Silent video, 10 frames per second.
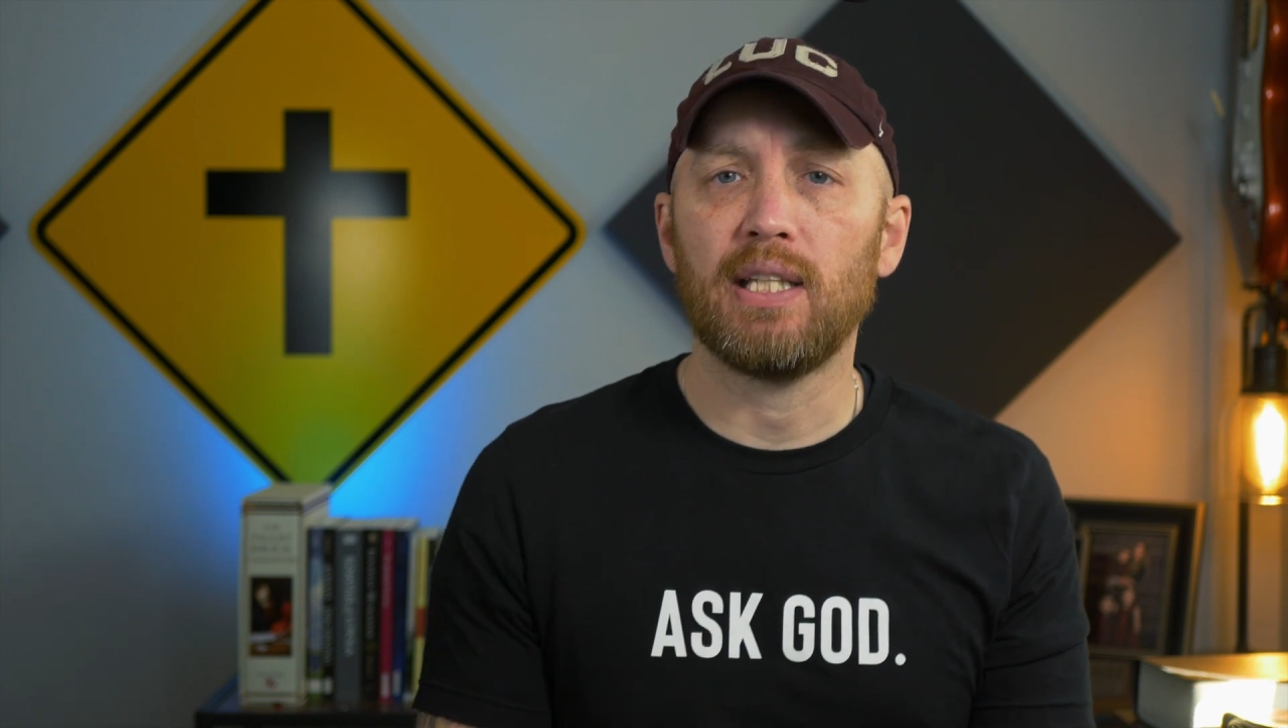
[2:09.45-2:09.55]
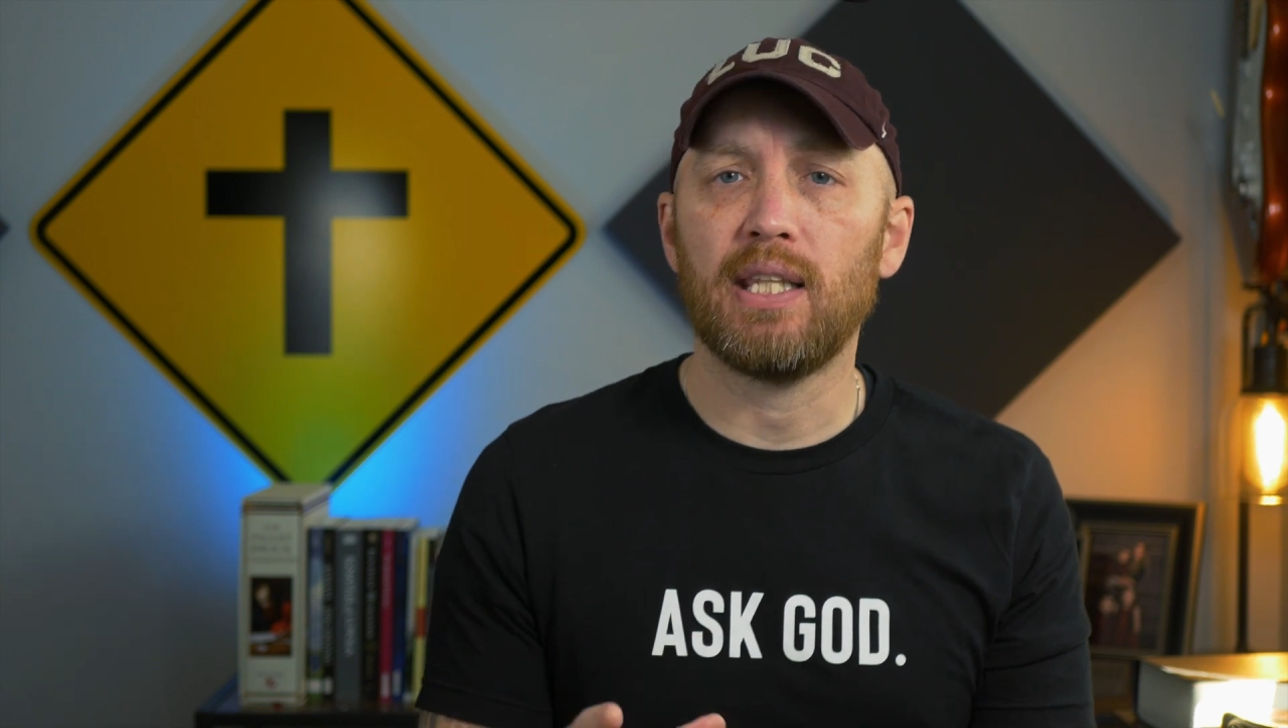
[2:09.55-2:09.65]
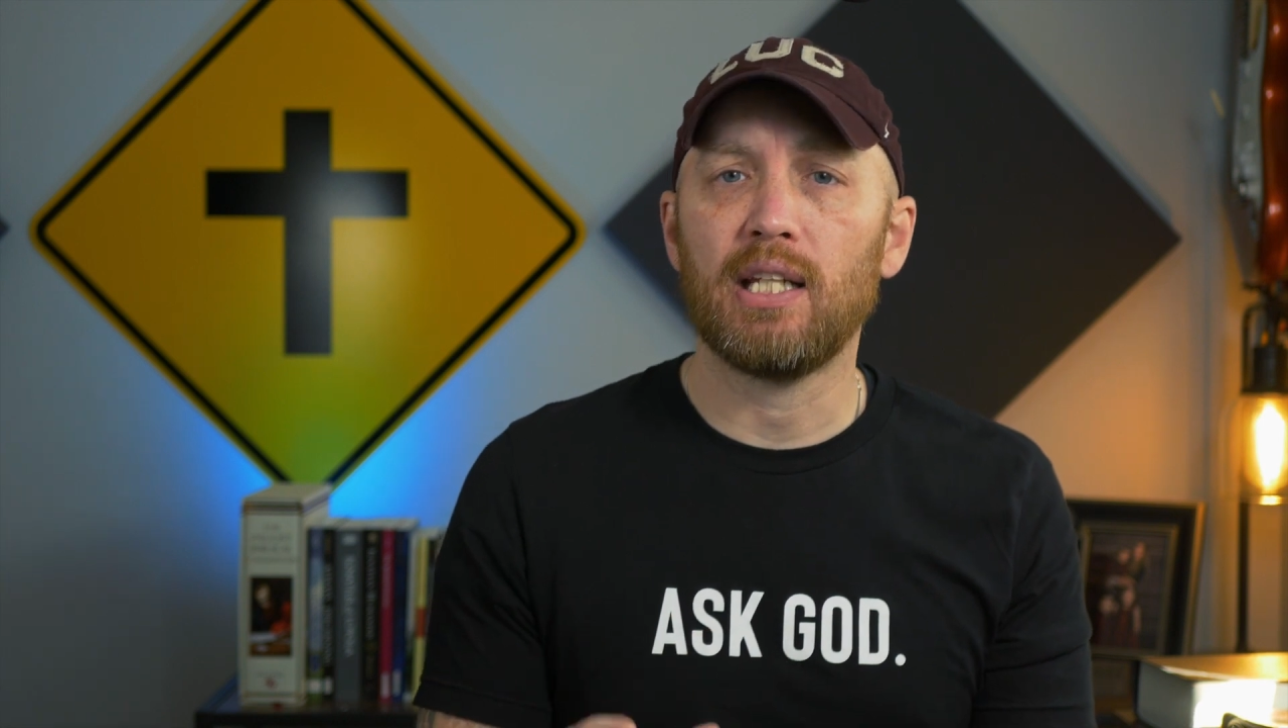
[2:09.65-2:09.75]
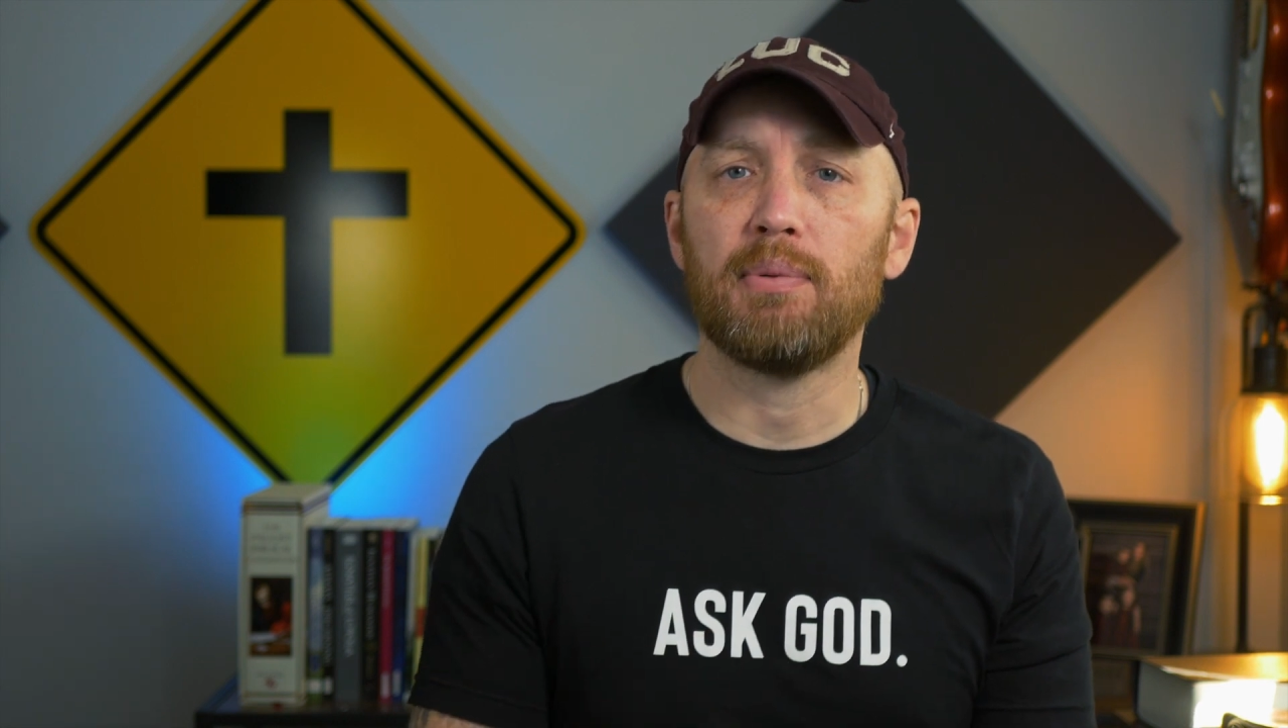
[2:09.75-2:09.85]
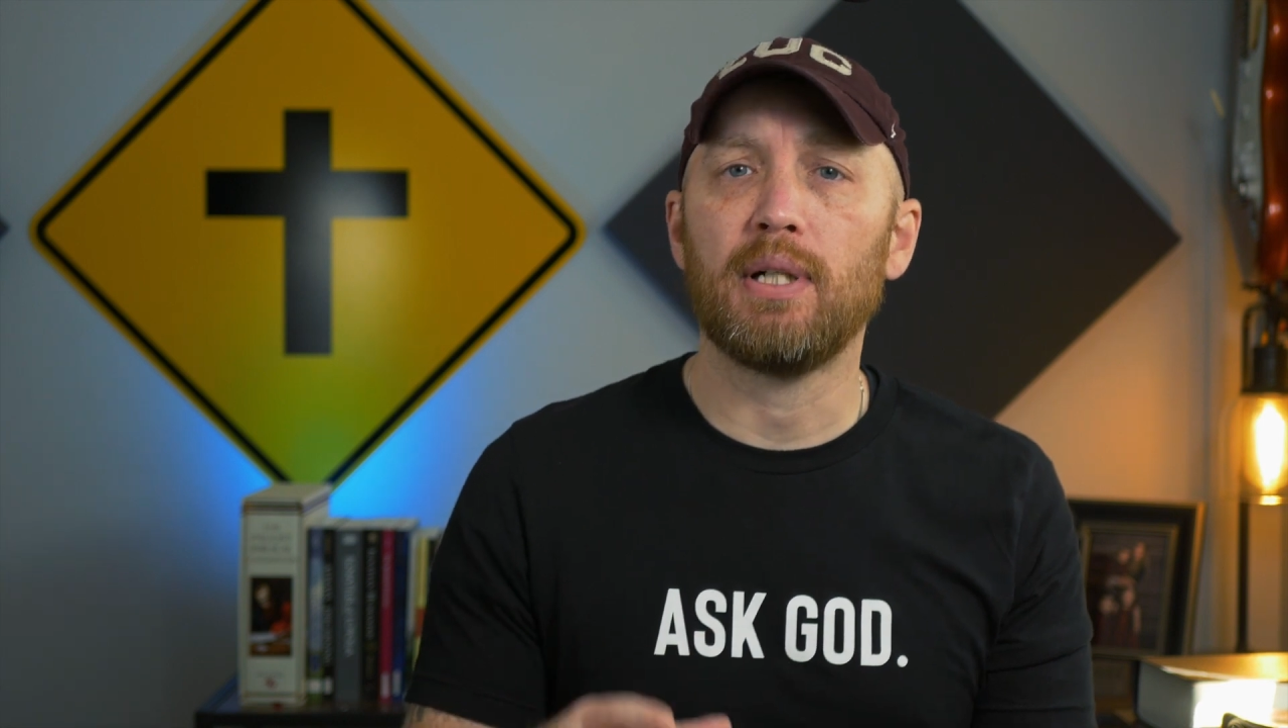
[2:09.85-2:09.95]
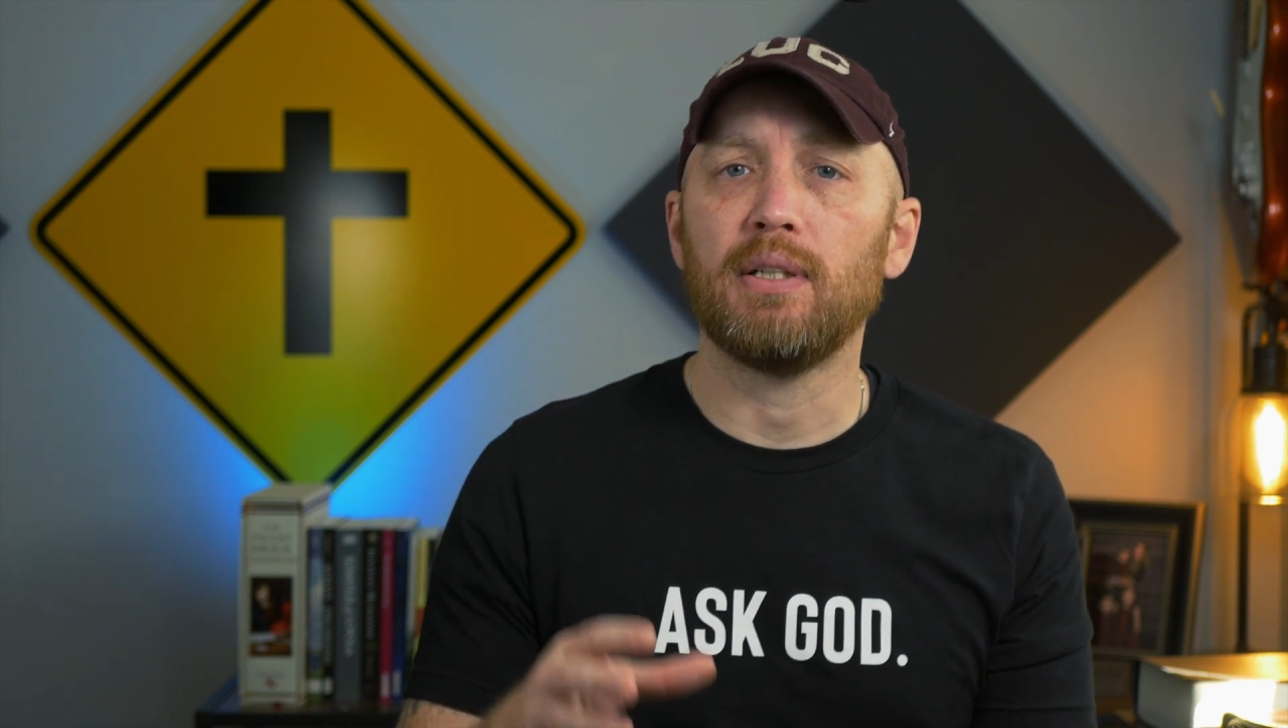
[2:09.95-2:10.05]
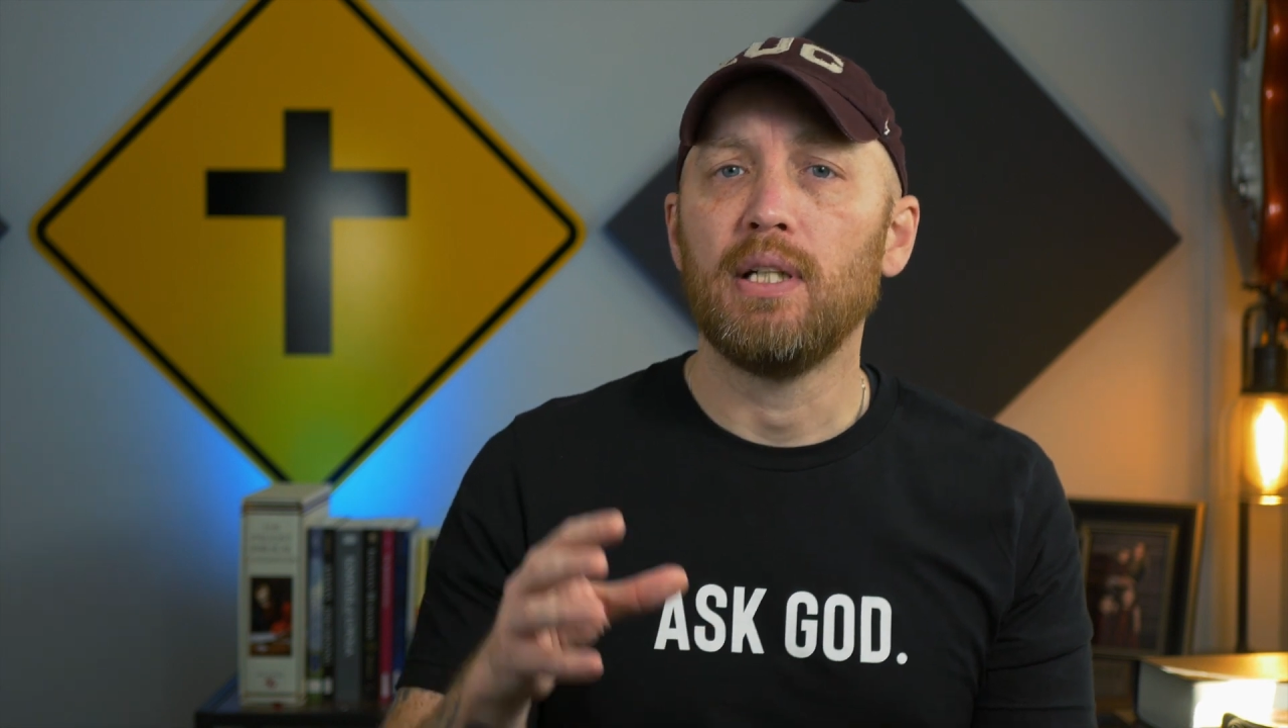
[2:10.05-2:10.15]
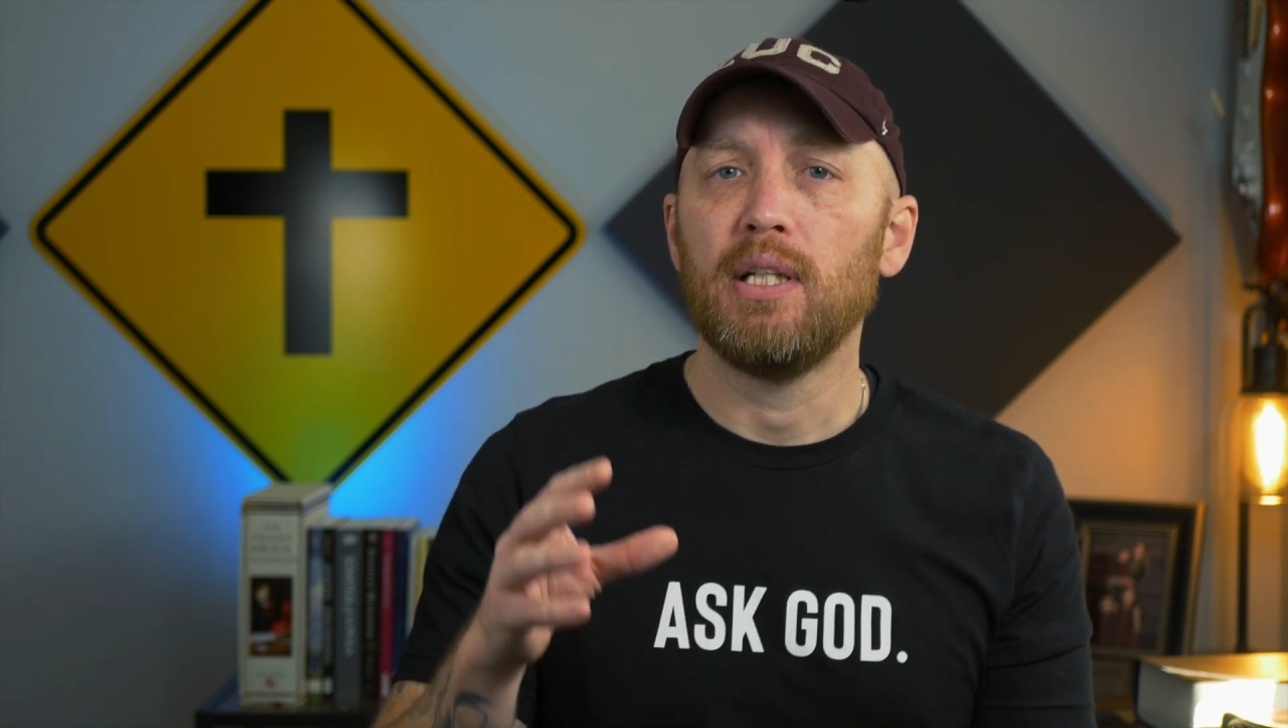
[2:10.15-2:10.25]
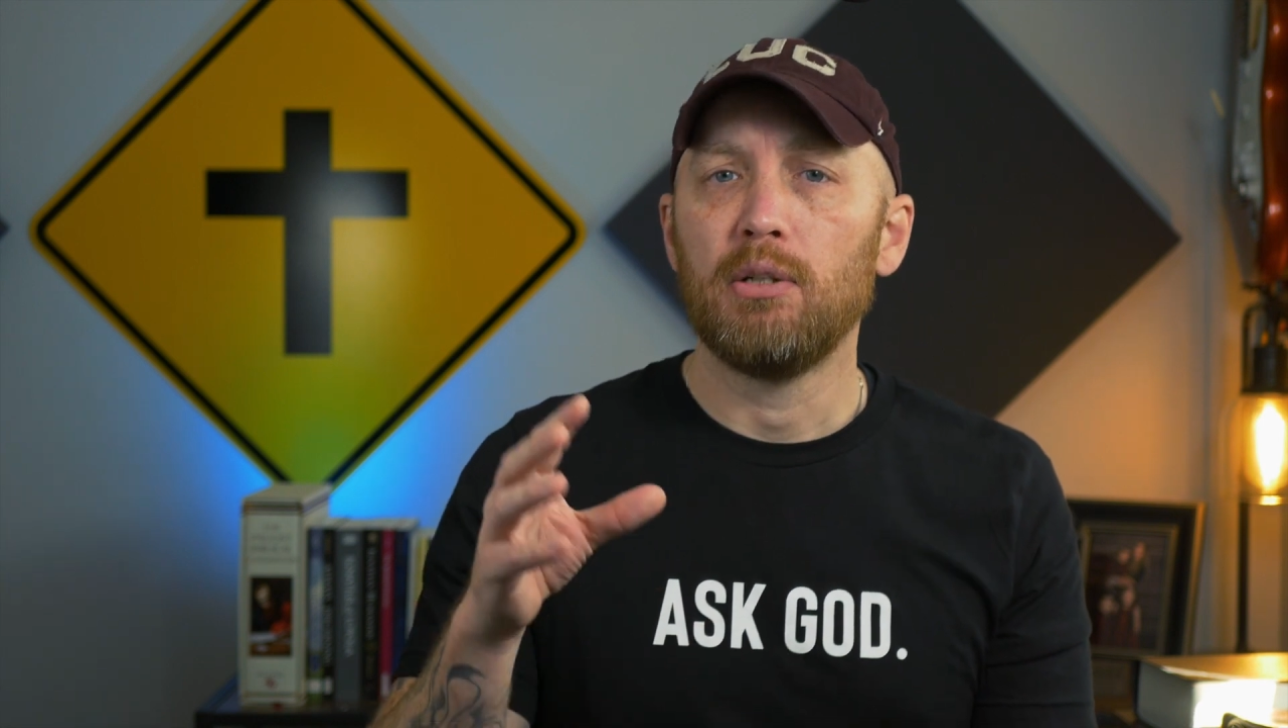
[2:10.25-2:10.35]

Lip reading: they think about